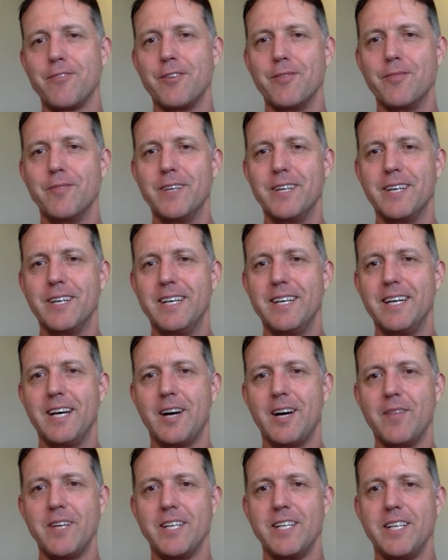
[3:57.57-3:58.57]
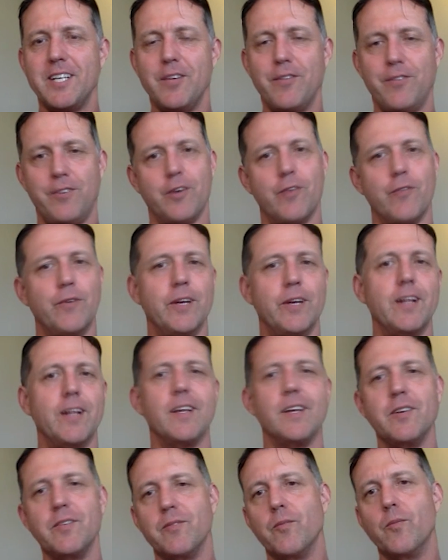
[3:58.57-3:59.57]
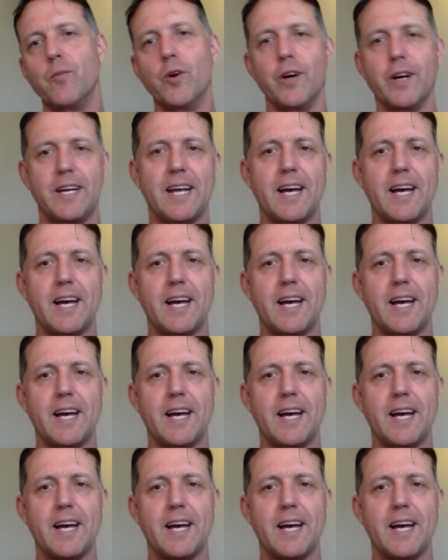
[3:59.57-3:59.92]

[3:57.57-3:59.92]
them, you've got to really work